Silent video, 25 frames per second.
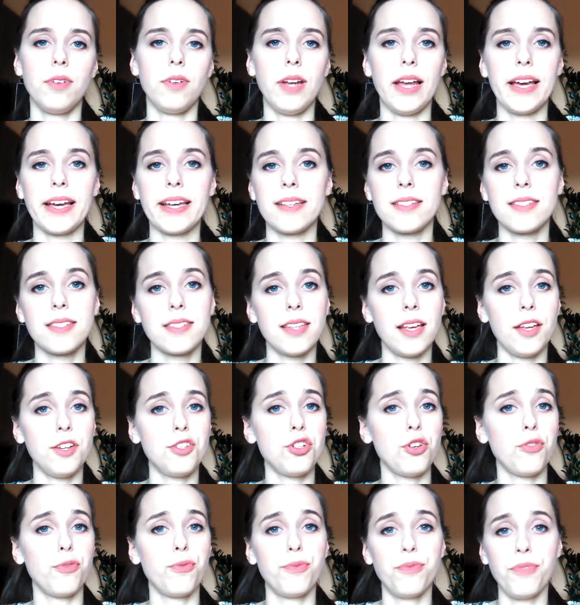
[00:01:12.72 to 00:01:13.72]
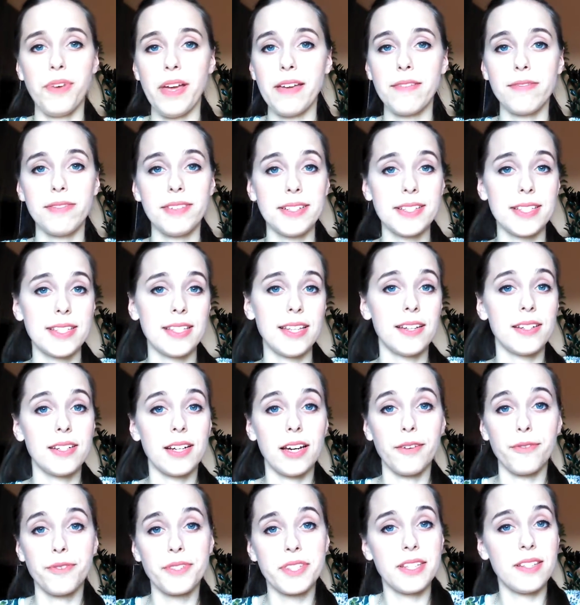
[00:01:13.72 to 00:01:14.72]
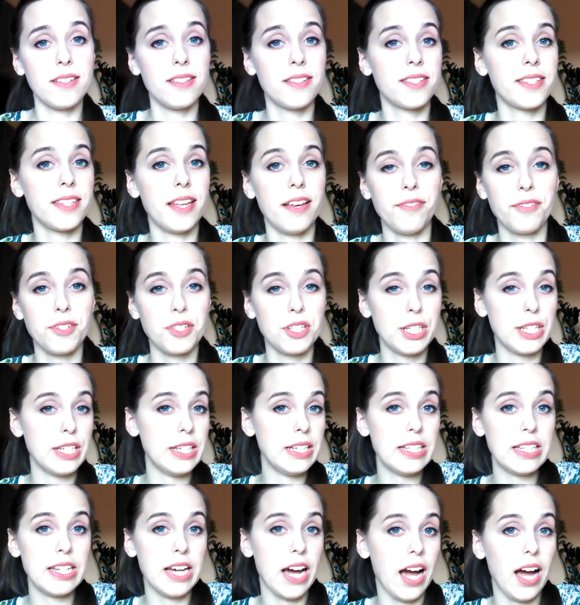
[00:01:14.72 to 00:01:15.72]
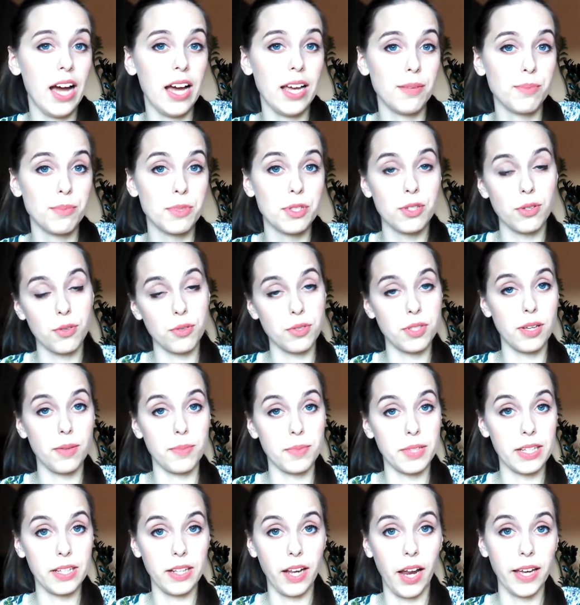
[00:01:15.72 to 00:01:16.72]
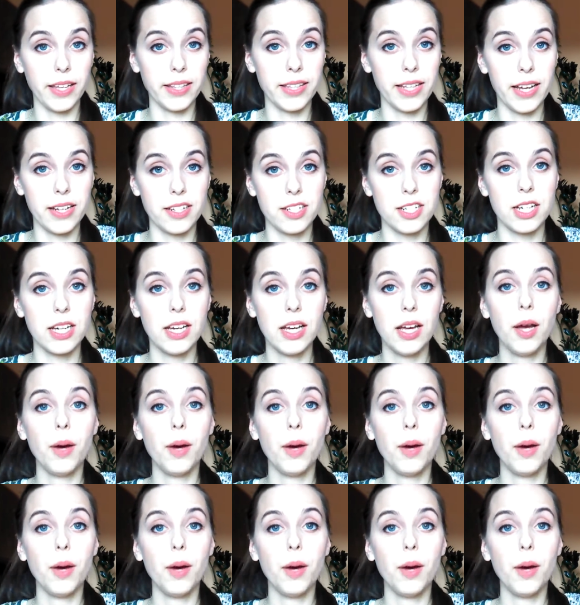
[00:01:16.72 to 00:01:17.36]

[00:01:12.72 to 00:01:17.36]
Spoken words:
like a set of favorites that I've seen 17 times or something like that.